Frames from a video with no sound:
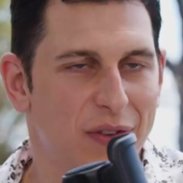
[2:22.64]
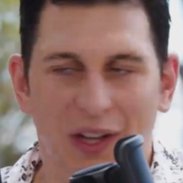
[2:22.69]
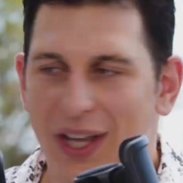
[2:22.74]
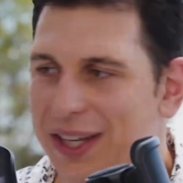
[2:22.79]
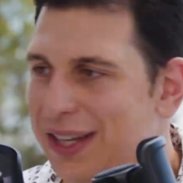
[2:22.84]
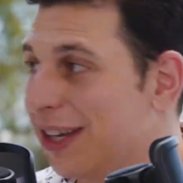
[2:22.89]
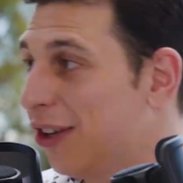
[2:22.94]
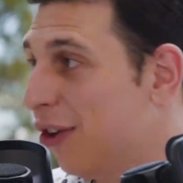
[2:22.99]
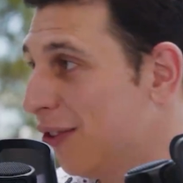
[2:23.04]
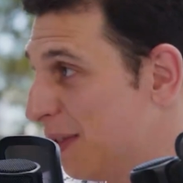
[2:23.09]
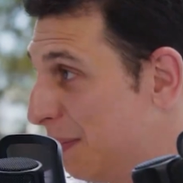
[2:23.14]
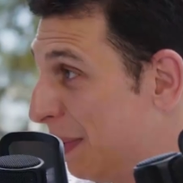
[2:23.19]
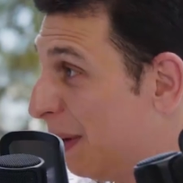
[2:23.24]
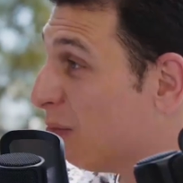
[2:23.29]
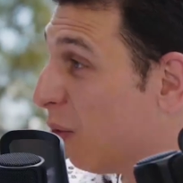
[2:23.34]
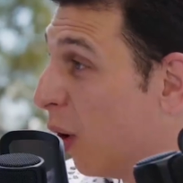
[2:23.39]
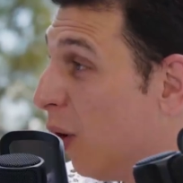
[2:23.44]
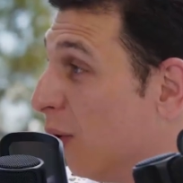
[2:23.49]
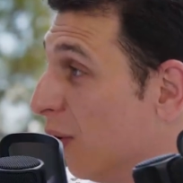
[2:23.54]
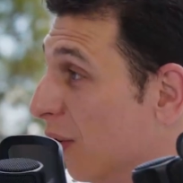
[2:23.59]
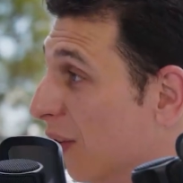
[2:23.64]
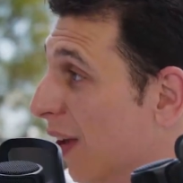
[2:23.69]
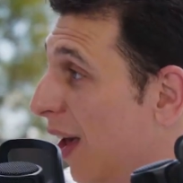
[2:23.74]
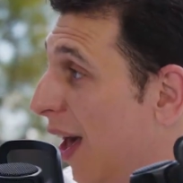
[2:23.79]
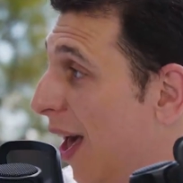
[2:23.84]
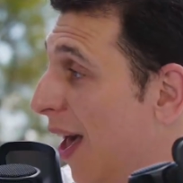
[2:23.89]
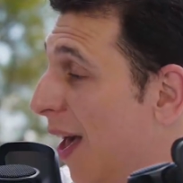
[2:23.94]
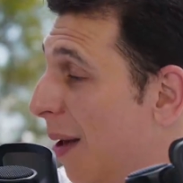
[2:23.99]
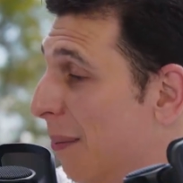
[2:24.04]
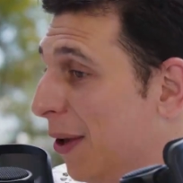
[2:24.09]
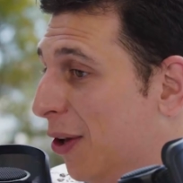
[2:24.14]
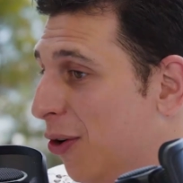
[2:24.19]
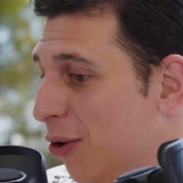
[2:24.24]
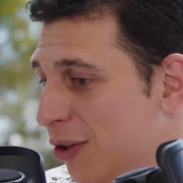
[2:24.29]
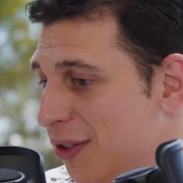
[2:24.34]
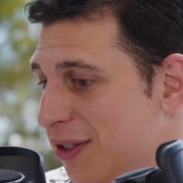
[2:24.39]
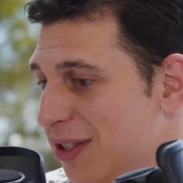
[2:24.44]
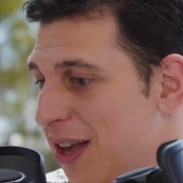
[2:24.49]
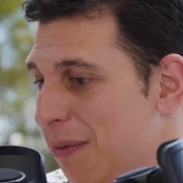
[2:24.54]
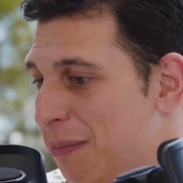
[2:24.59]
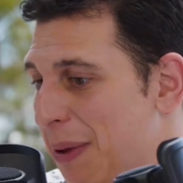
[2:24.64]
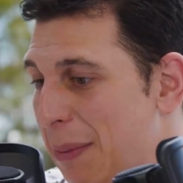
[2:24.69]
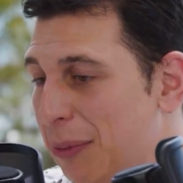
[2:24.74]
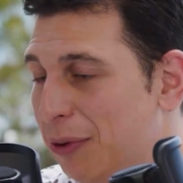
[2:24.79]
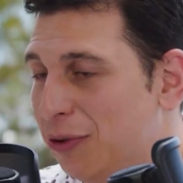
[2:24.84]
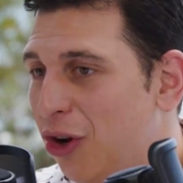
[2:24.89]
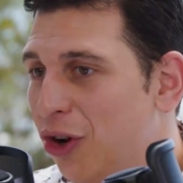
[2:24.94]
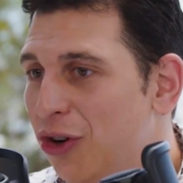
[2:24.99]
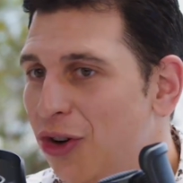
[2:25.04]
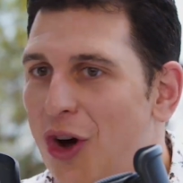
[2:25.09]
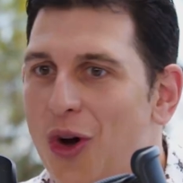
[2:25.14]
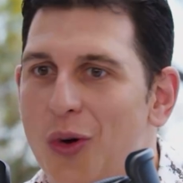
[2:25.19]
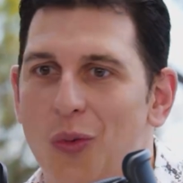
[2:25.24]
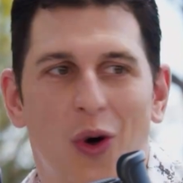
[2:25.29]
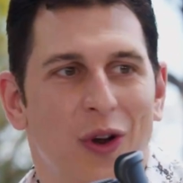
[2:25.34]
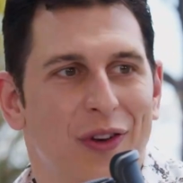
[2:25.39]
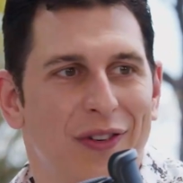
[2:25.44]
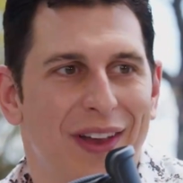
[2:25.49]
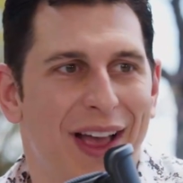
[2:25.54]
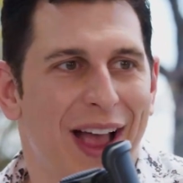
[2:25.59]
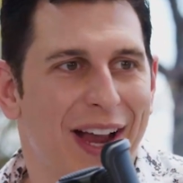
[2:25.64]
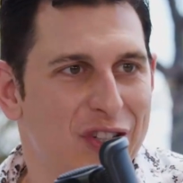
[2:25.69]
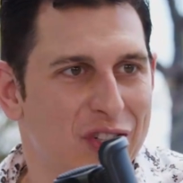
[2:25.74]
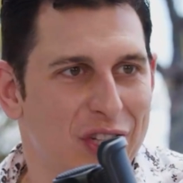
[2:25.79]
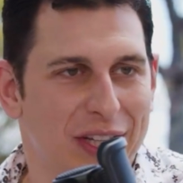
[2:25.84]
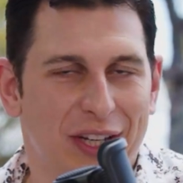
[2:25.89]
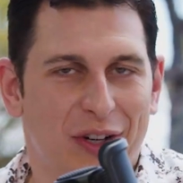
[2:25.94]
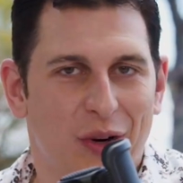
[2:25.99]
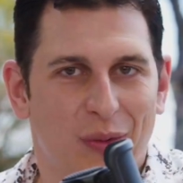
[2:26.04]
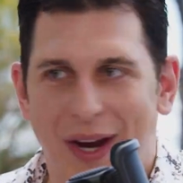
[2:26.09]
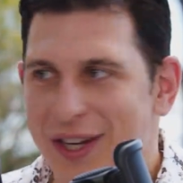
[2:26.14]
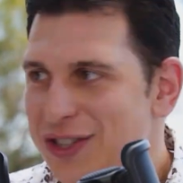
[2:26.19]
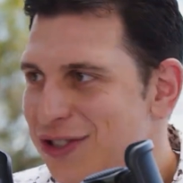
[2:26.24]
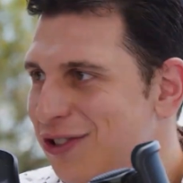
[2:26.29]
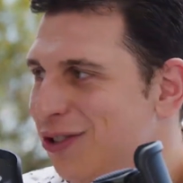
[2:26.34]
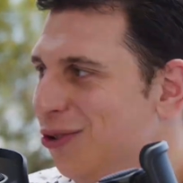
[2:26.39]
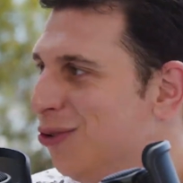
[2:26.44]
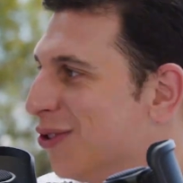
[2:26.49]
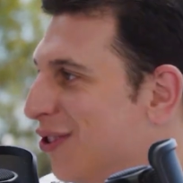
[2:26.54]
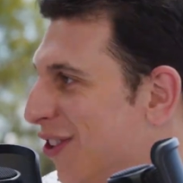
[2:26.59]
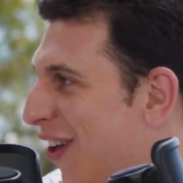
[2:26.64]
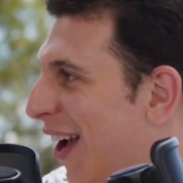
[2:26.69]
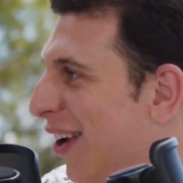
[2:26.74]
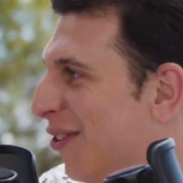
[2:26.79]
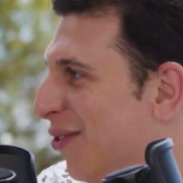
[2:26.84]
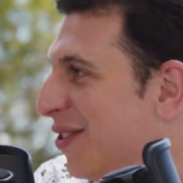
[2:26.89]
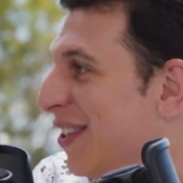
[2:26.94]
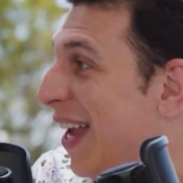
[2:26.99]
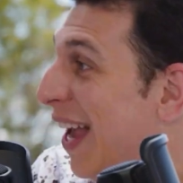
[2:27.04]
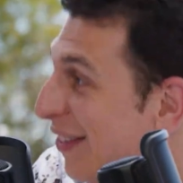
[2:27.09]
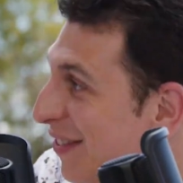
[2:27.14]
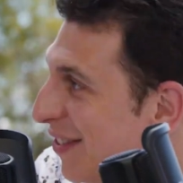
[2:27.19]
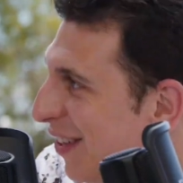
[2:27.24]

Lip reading: like it goes a bit rogue because people don't know what actually courageous looks like or sounds